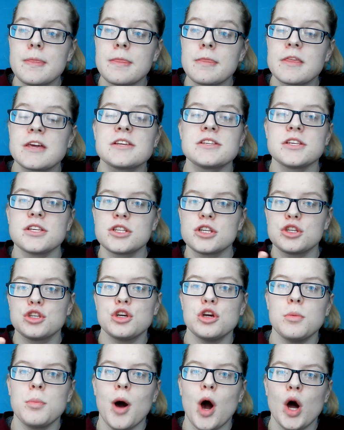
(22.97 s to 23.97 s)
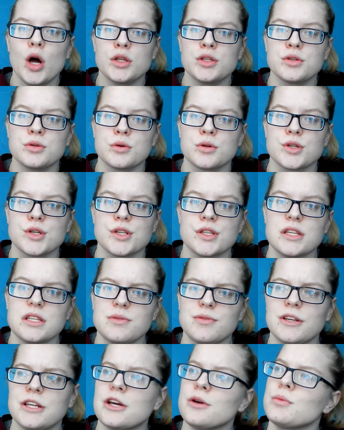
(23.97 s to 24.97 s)
This is a two-parter onto this
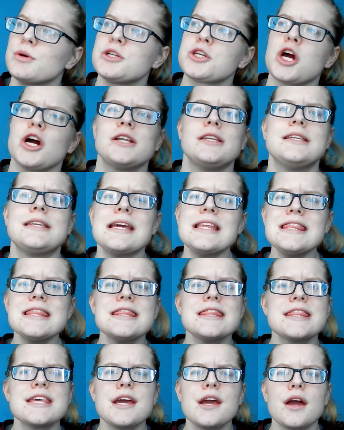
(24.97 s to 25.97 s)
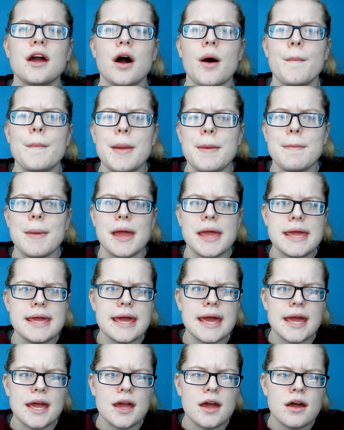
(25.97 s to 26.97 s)
video, which I didn't think I'd be
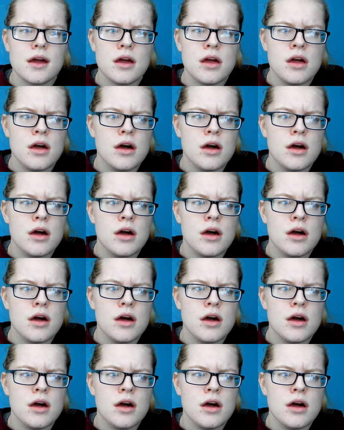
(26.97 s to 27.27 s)
making,